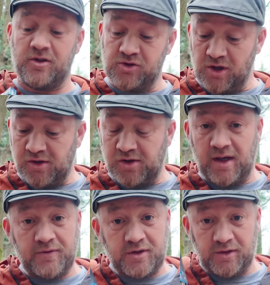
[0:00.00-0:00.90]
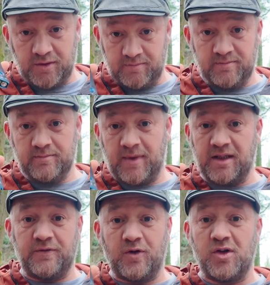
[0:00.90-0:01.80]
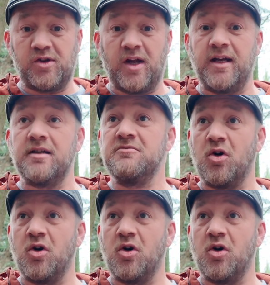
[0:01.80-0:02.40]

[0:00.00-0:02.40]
so it's just enough to make you find something,